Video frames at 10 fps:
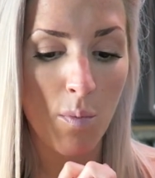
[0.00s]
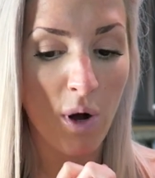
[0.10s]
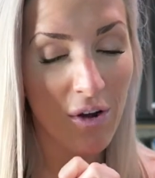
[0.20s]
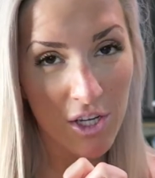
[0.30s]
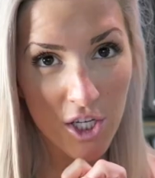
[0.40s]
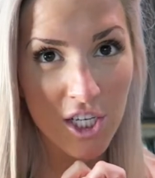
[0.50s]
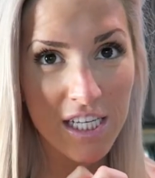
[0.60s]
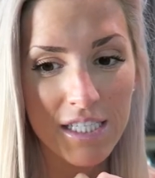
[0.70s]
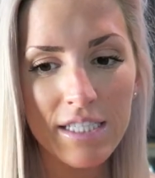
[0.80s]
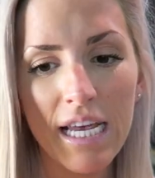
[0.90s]
brownie
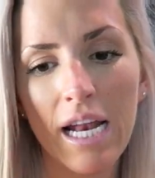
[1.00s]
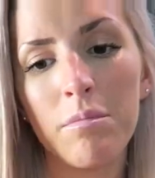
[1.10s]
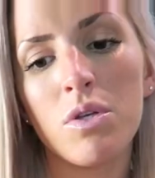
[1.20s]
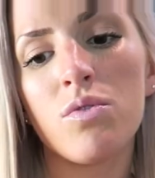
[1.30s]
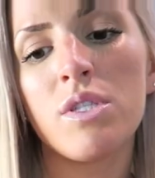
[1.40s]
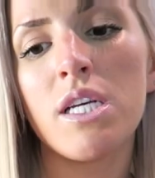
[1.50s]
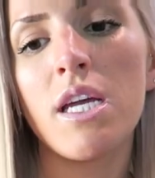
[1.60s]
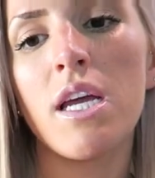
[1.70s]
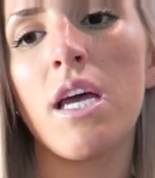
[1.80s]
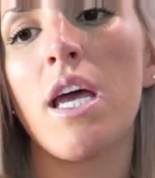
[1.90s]
cookies, and I'm
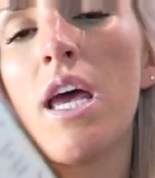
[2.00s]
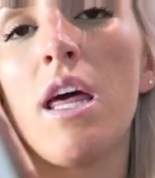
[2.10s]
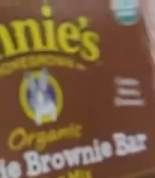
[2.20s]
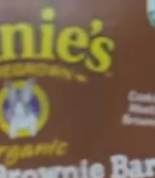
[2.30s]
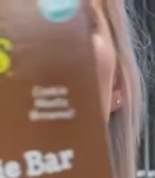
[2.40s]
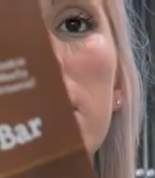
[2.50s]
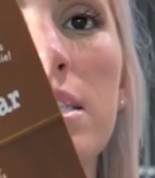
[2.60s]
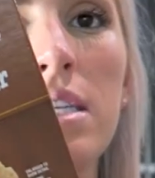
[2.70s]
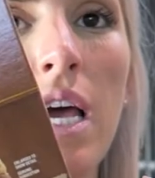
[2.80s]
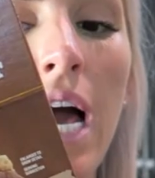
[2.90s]
using
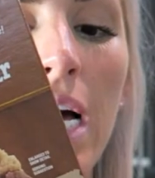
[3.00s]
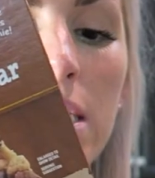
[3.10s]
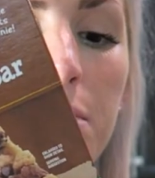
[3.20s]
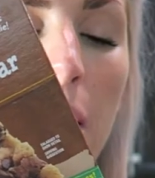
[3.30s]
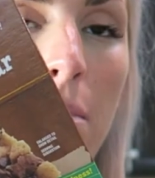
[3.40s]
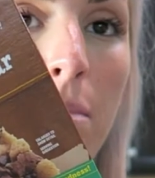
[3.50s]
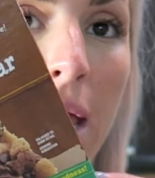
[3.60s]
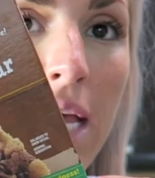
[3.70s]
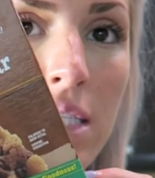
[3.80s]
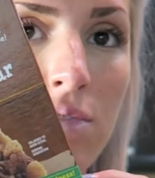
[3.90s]
this as my
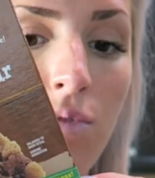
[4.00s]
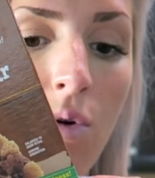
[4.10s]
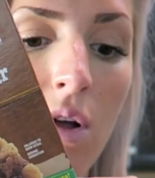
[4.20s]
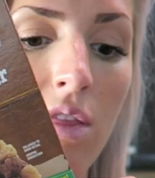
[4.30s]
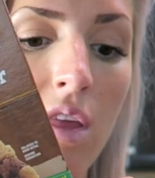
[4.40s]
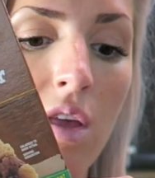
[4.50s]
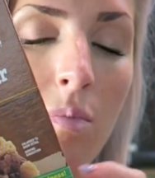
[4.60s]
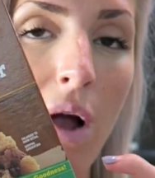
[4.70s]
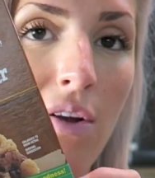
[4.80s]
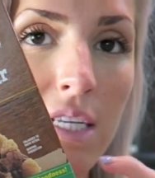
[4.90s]
base for the
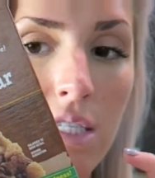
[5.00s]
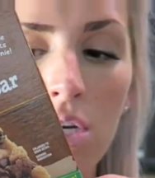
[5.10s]
brownies